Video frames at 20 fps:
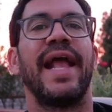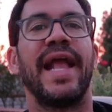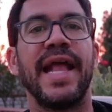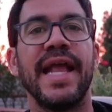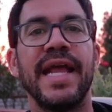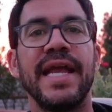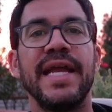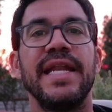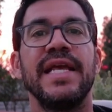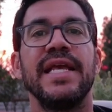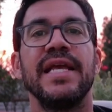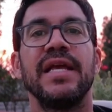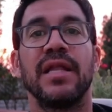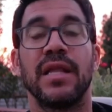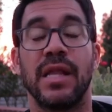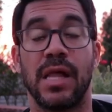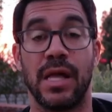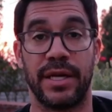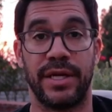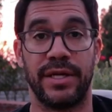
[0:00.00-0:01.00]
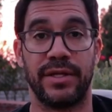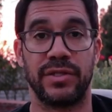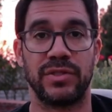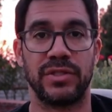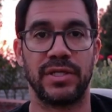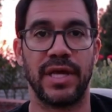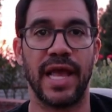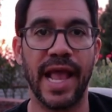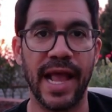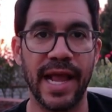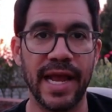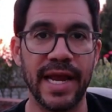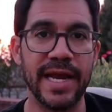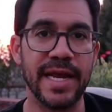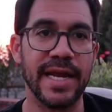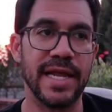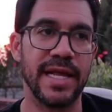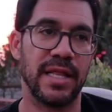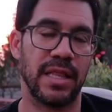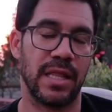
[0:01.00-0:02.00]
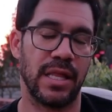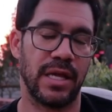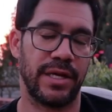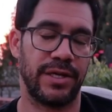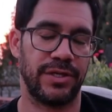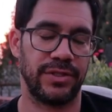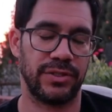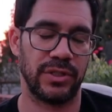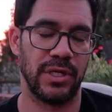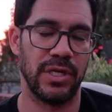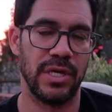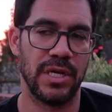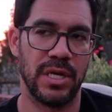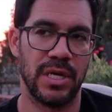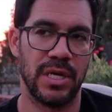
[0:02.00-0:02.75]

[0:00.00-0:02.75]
80 clients. 80 clients.